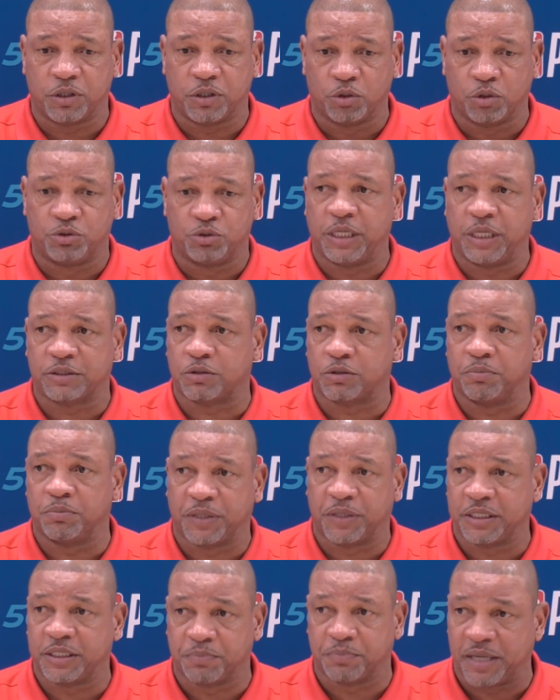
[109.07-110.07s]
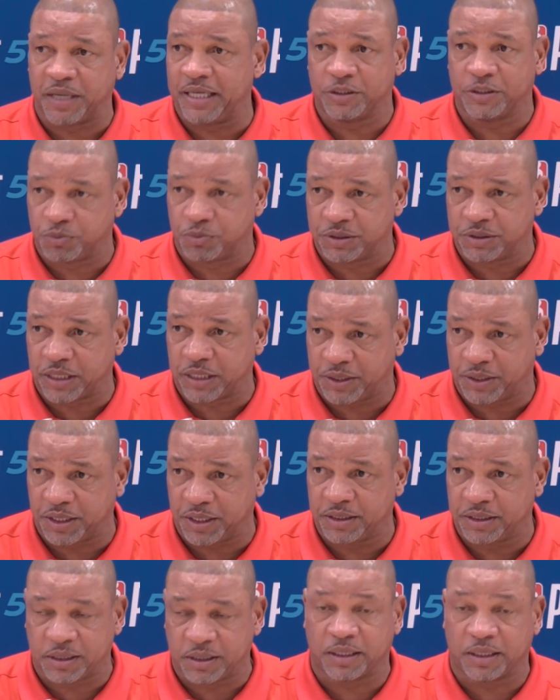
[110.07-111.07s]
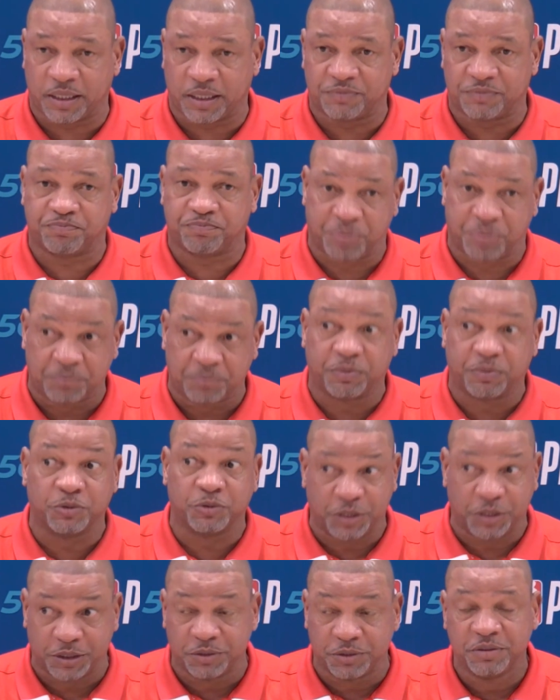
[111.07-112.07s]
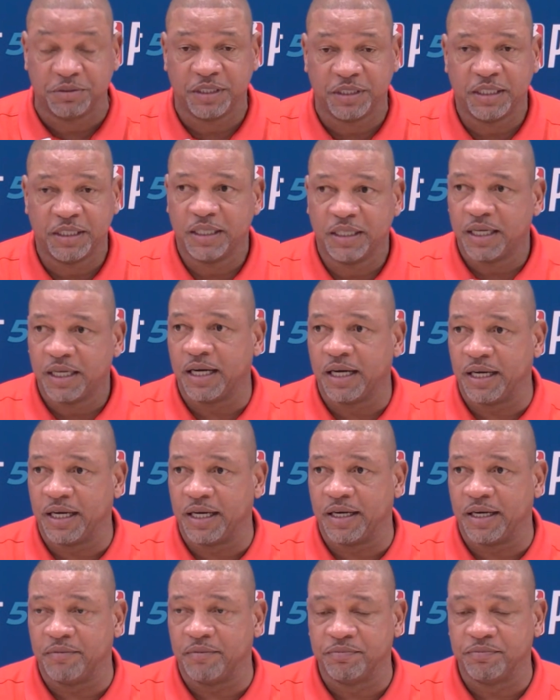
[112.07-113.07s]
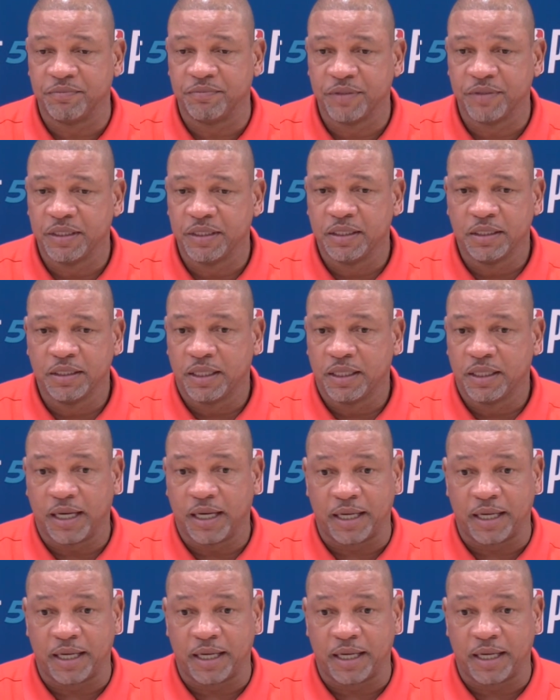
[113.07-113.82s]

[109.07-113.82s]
if you go just on plus minus, which I think a lot of people do, um,